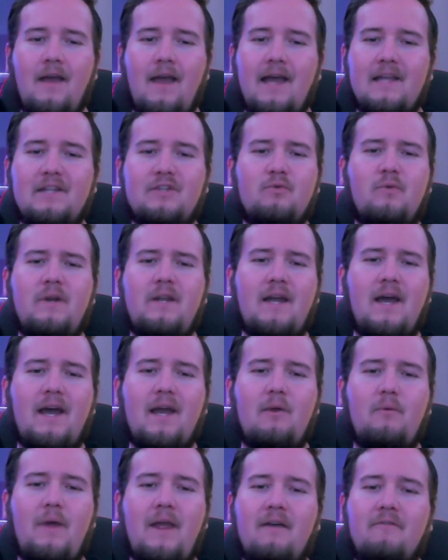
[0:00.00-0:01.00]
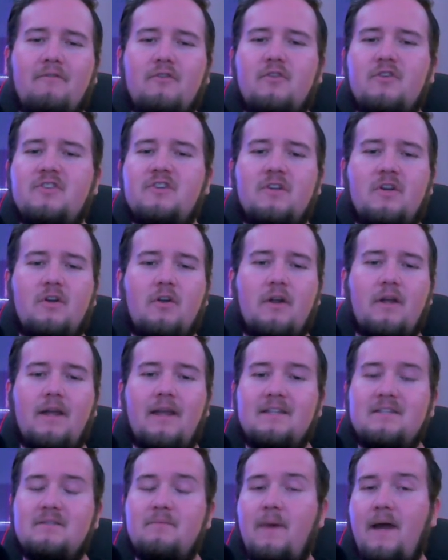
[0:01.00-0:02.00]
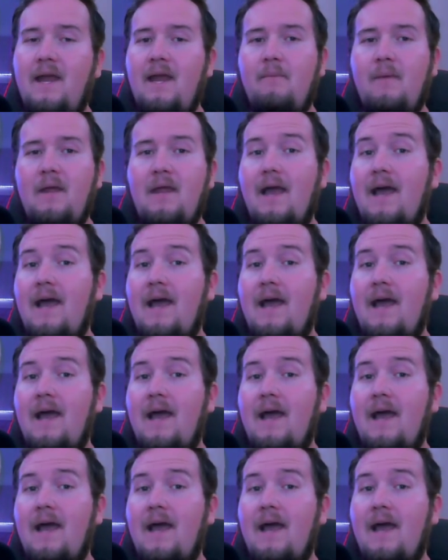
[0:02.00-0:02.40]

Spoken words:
At 29, we have Christian Kirk against Miami.